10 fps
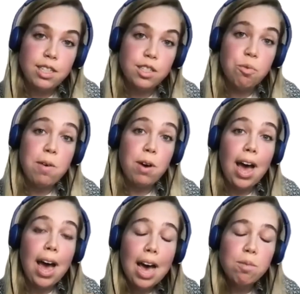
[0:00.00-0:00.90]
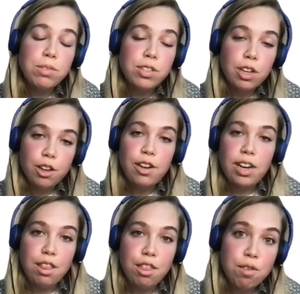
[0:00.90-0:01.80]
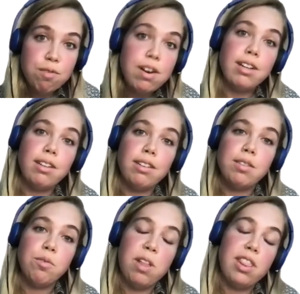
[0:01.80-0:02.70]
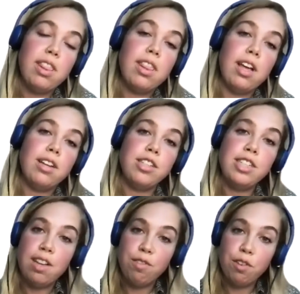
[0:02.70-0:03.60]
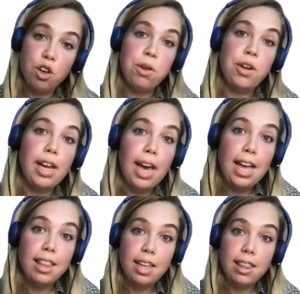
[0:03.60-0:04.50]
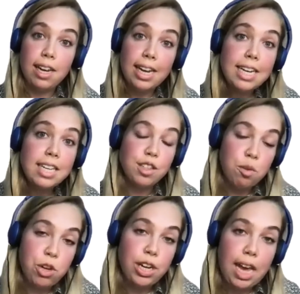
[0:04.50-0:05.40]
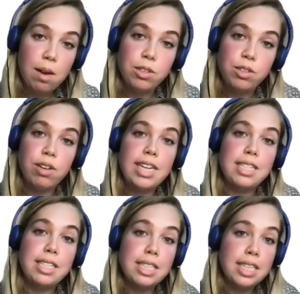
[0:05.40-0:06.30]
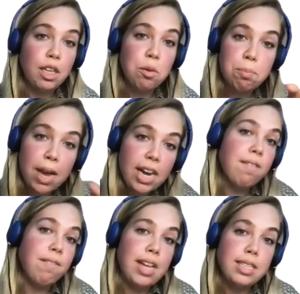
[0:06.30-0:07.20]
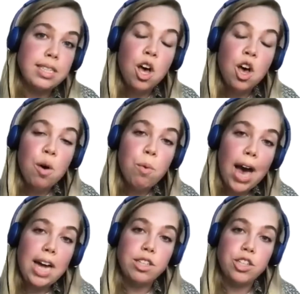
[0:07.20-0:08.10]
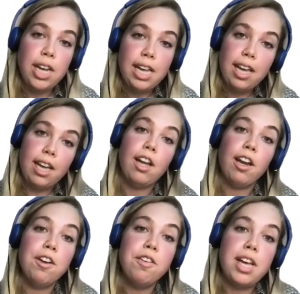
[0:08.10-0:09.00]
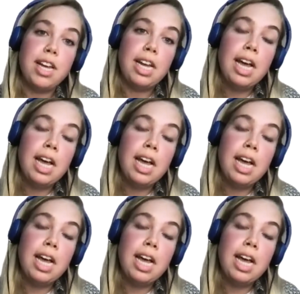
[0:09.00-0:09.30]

we were absolutely thrilled when the G7 communique, the leaders' communique was released, to see that many of these were actually included.